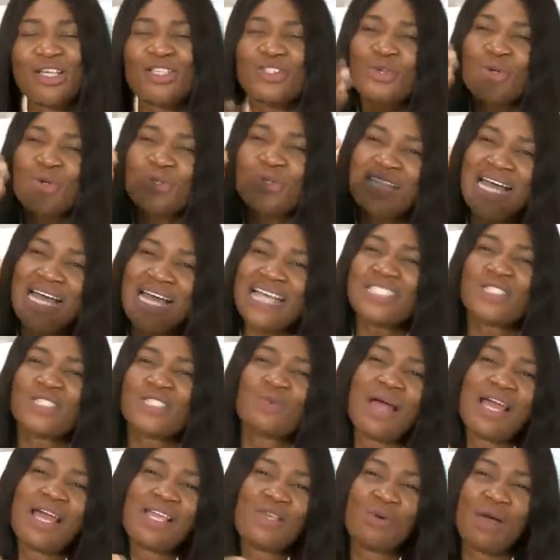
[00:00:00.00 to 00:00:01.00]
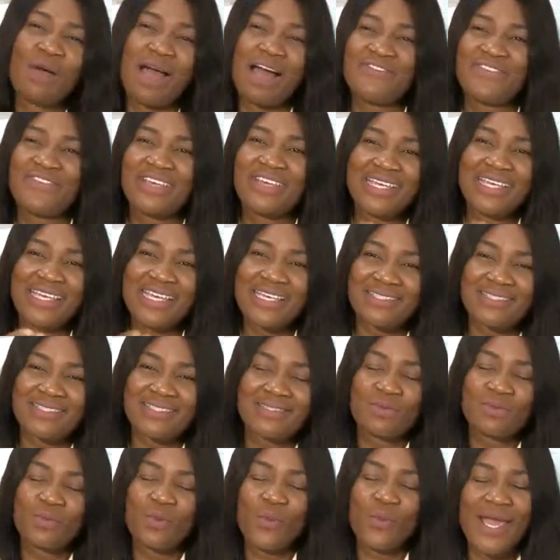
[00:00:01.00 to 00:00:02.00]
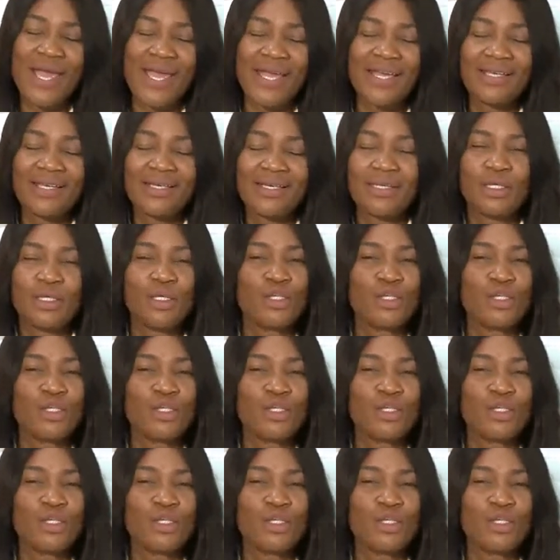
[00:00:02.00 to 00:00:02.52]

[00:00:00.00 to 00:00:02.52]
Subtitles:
So that's why you have a case where